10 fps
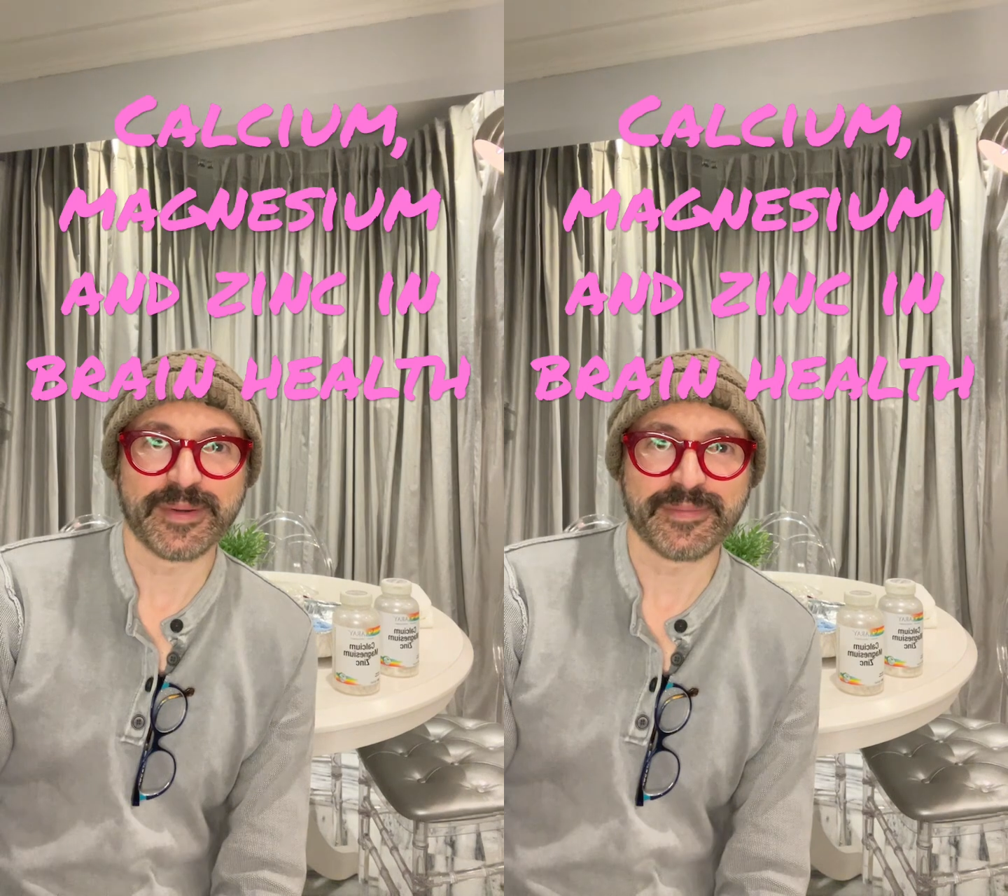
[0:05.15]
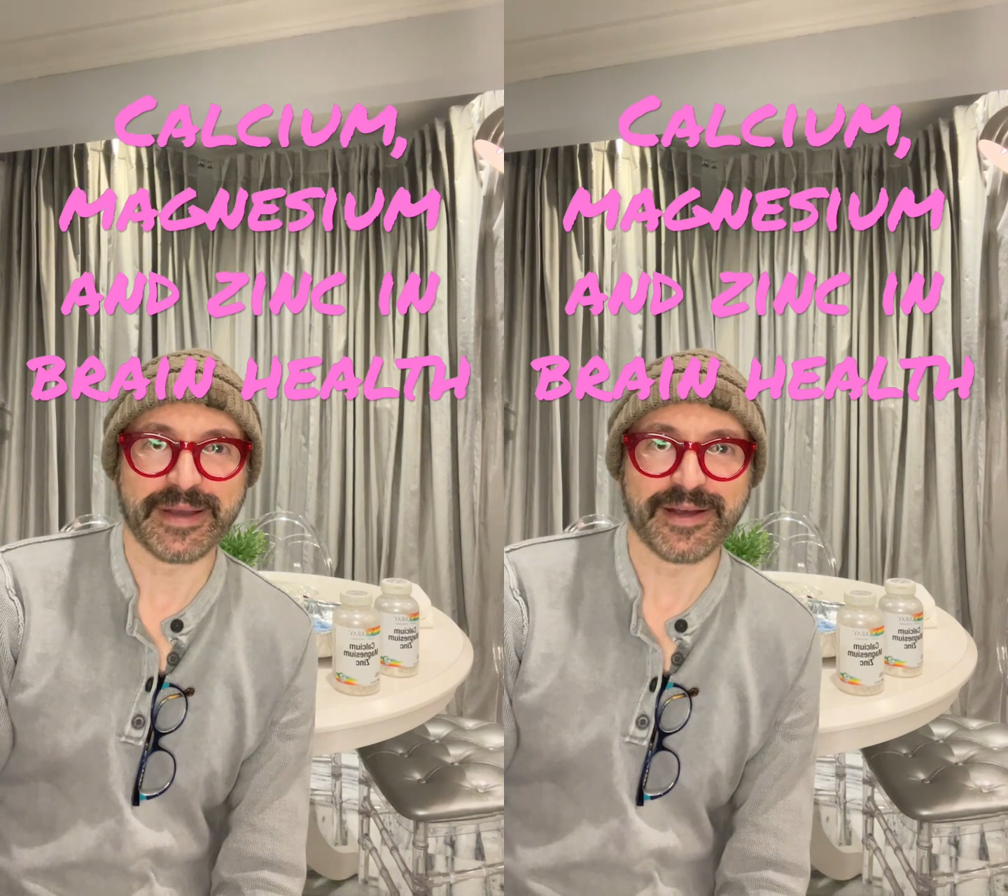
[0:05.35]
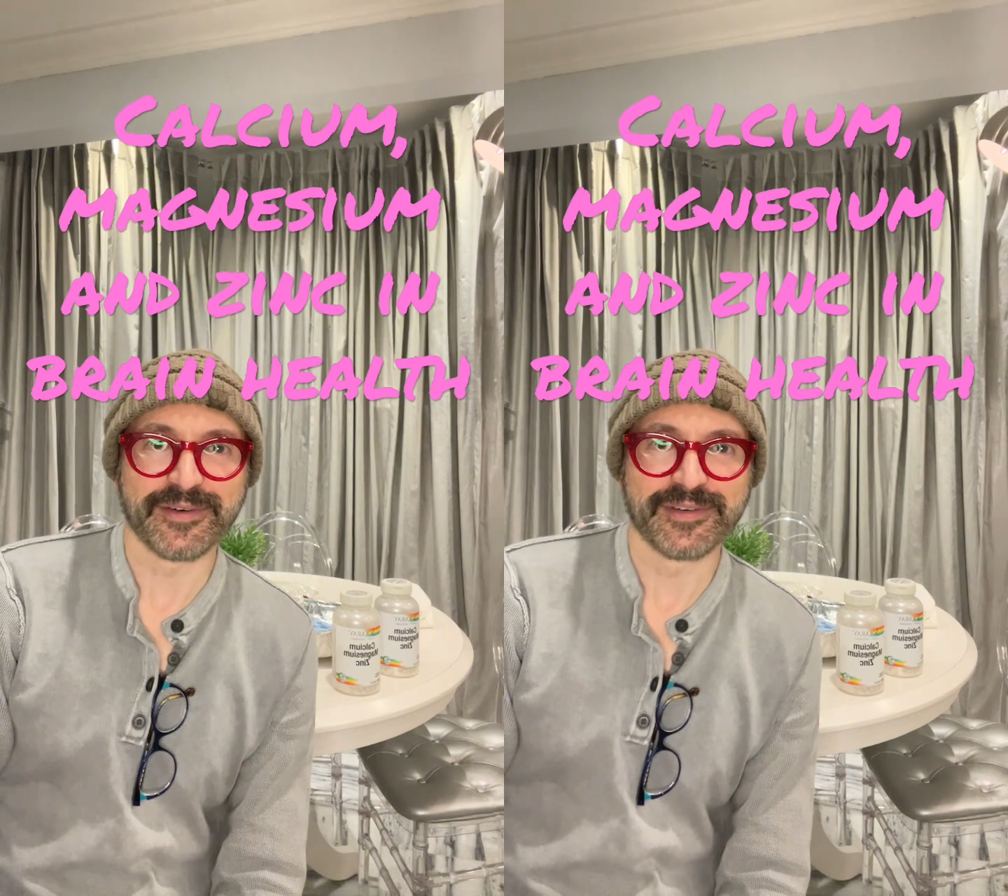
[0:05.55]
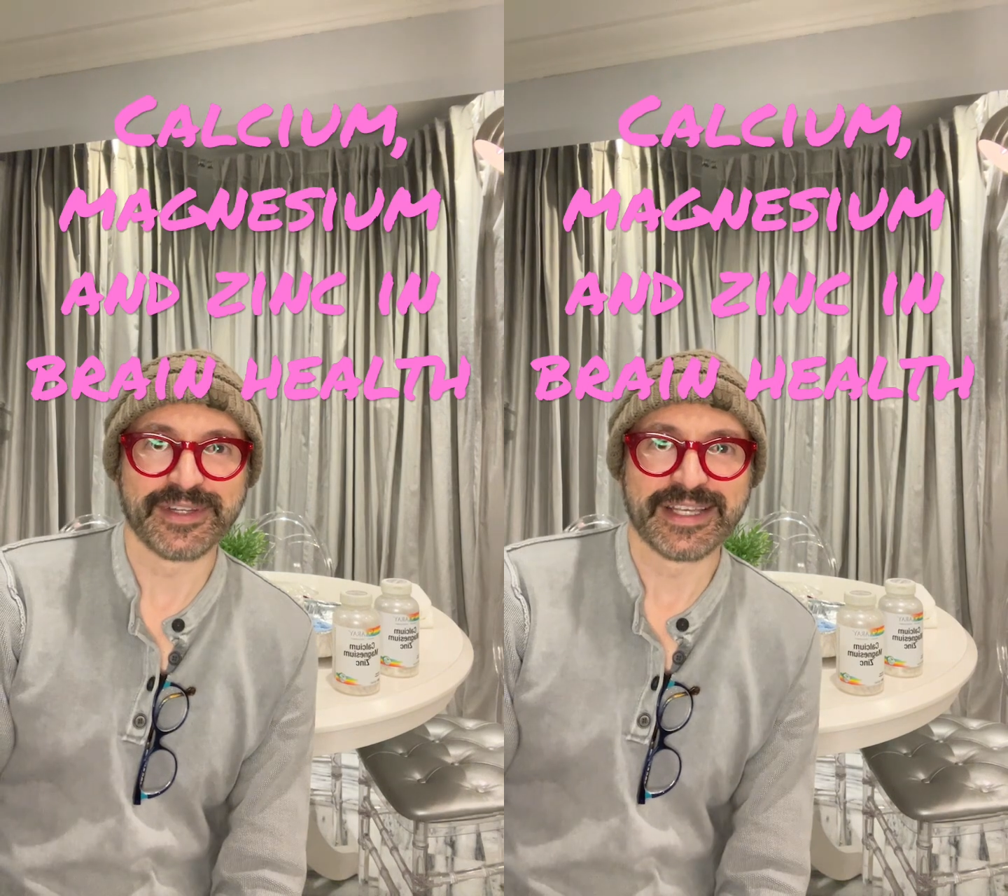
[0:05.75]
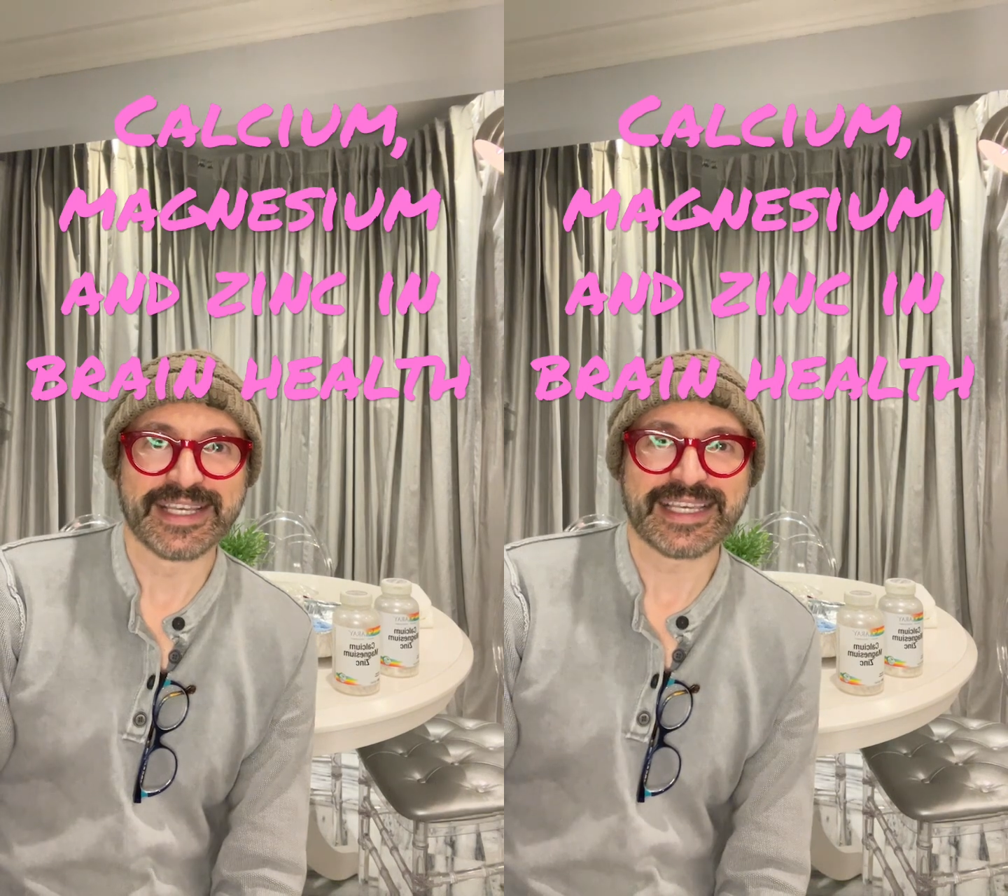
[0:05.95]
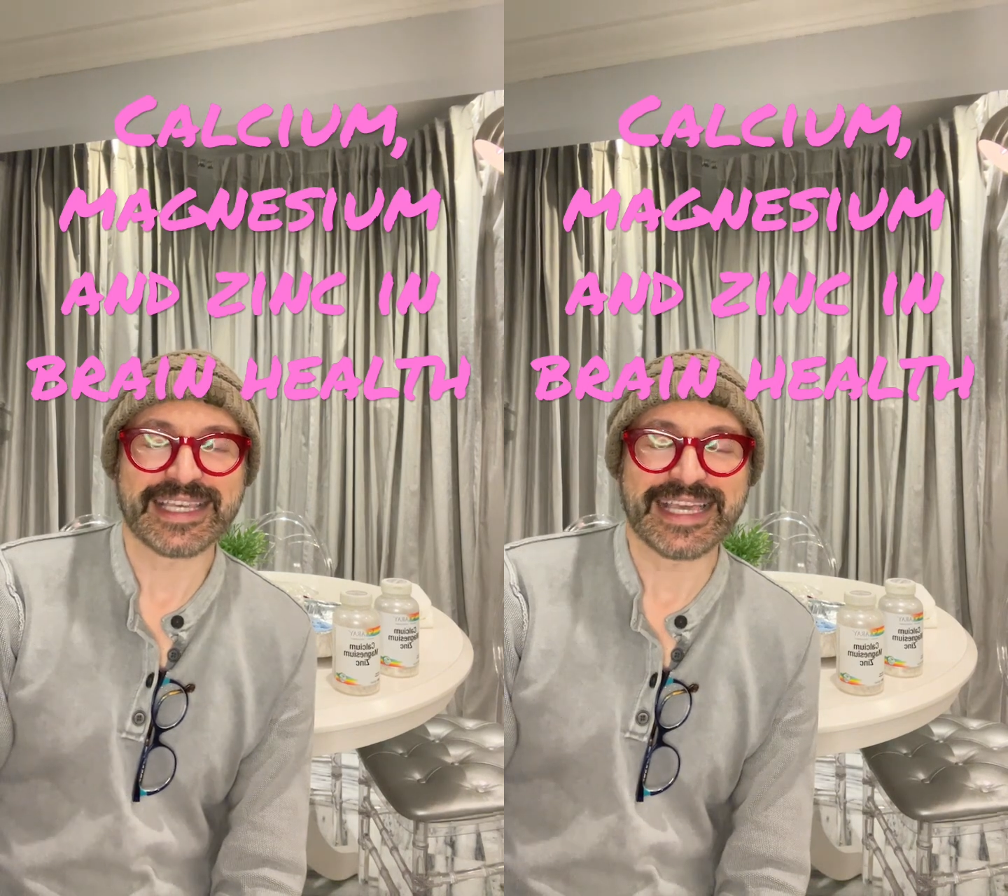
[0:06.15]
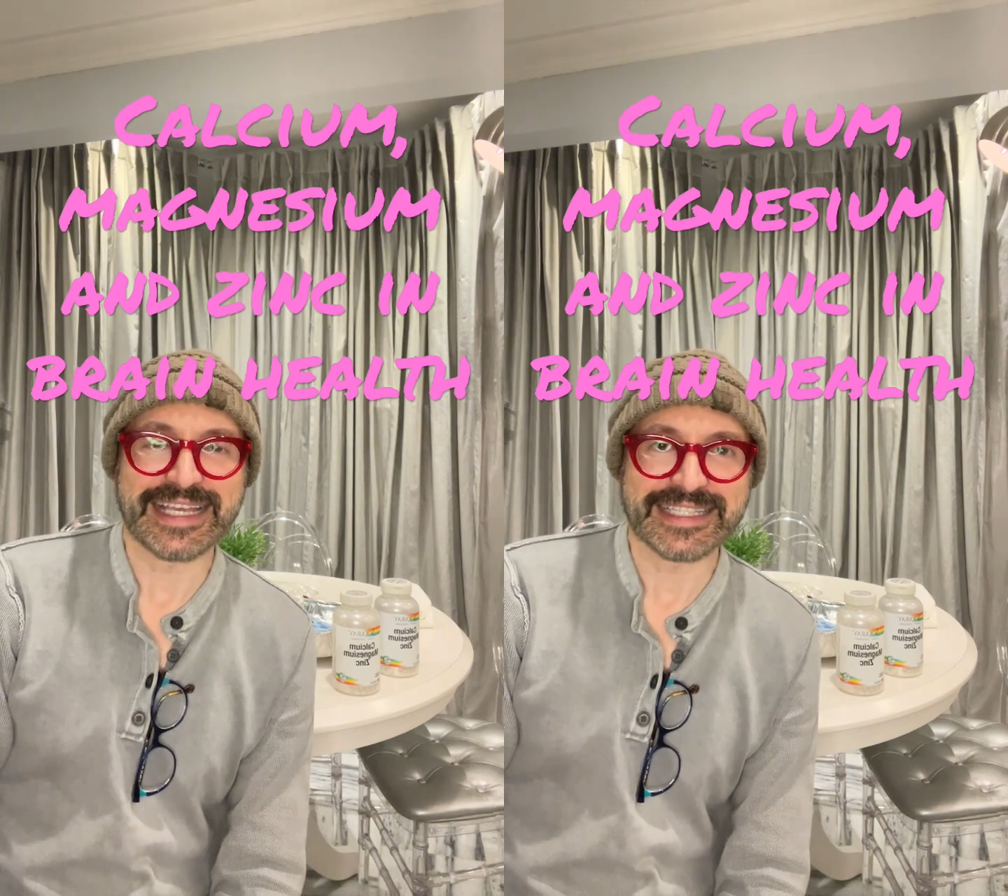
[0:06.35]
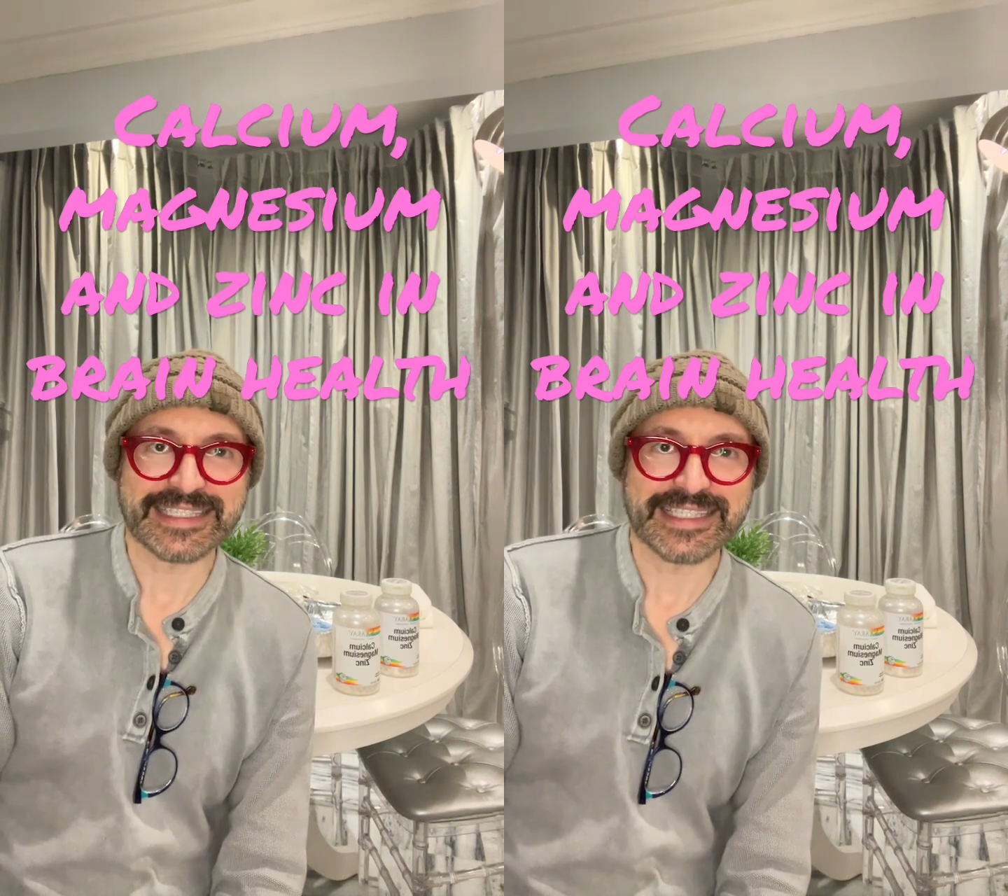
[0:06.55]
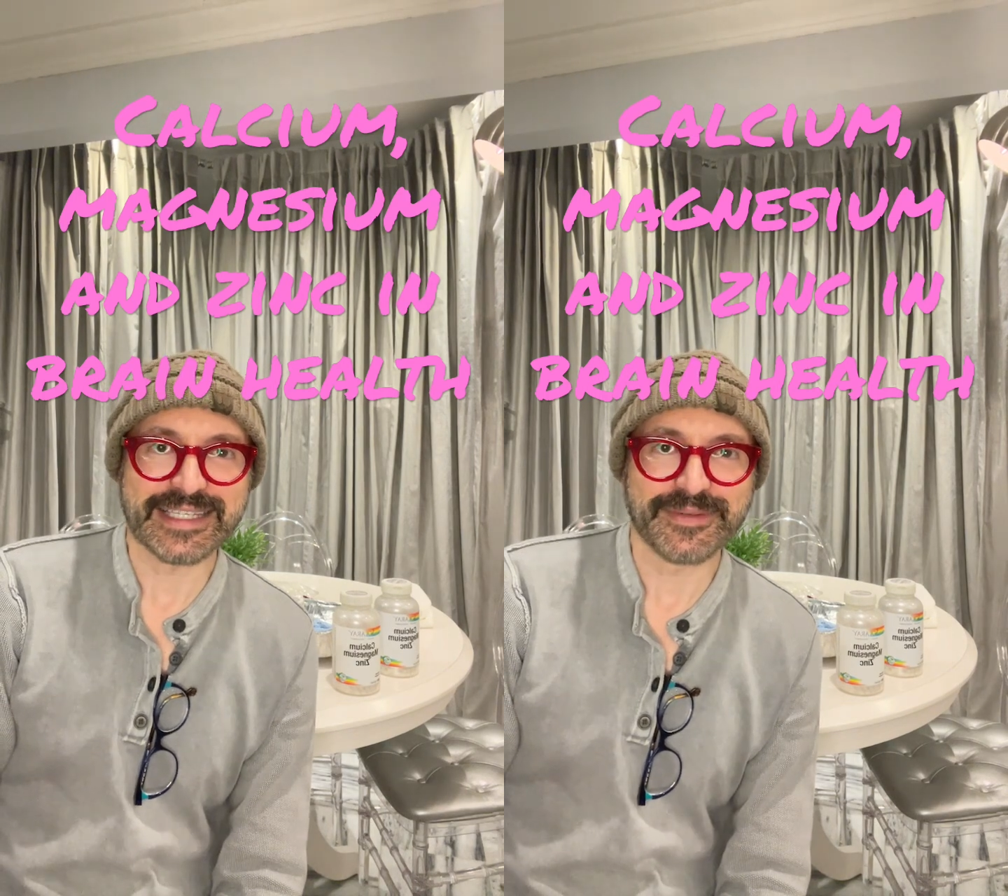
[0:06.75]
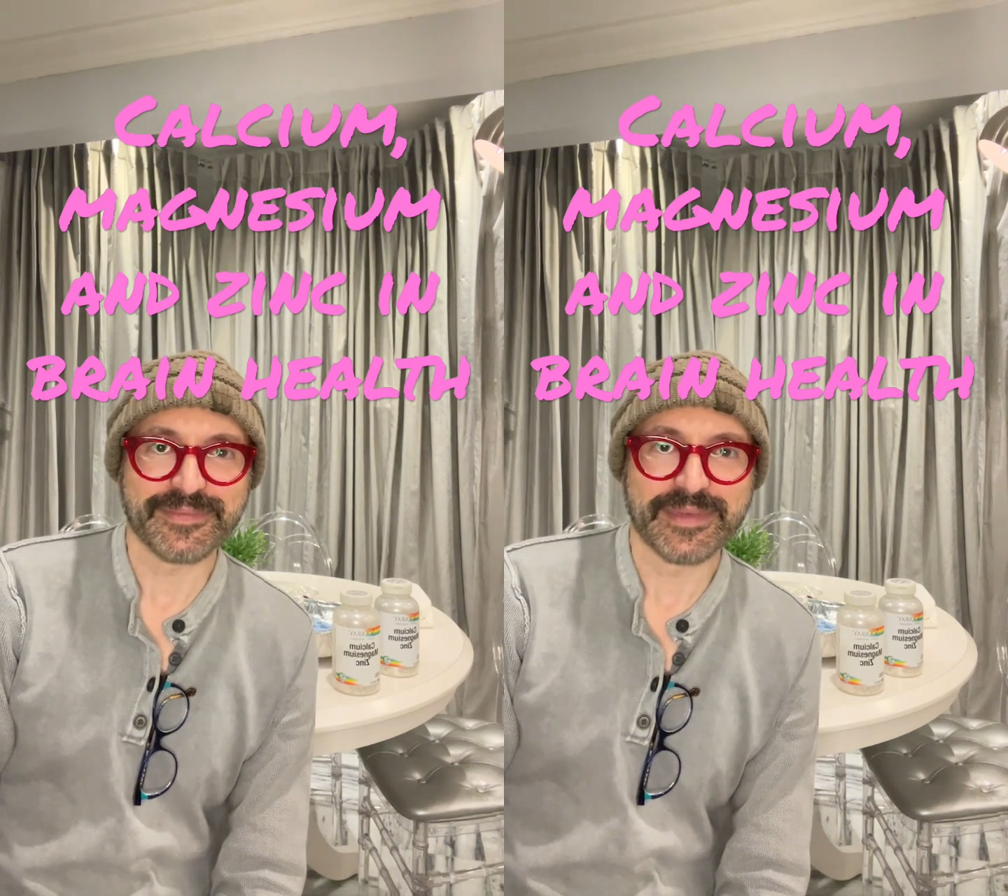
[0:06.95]
about
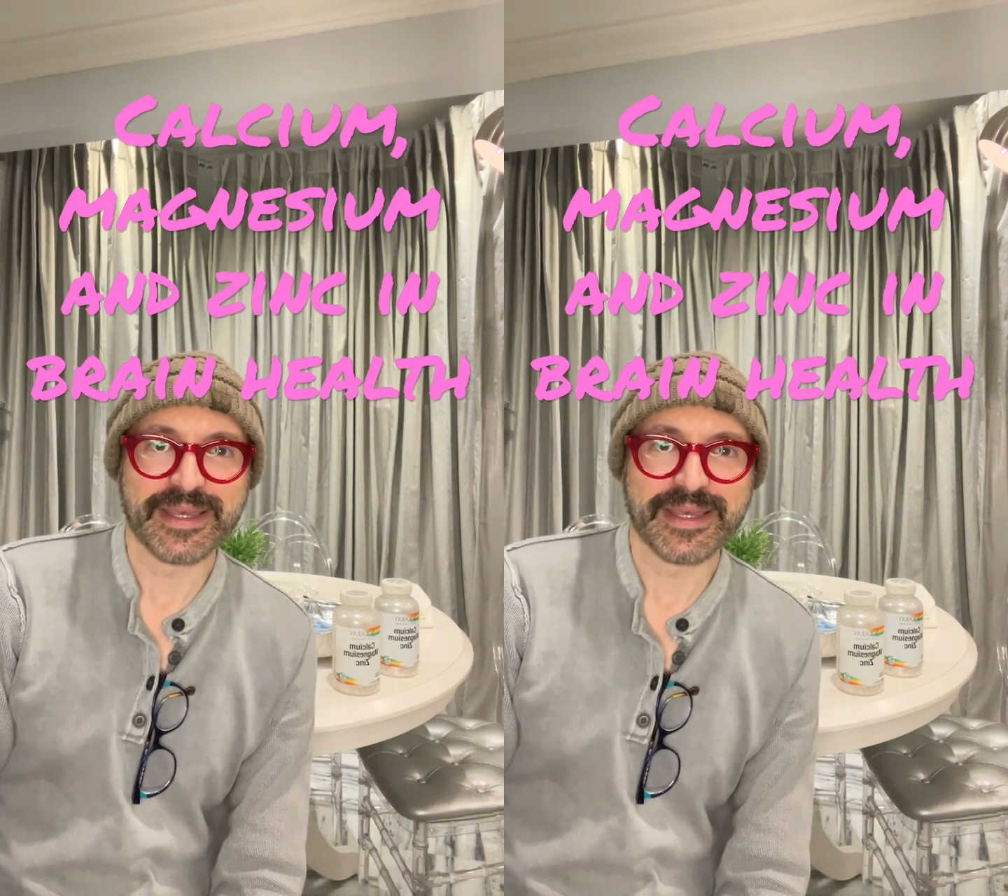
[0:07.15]
calcium,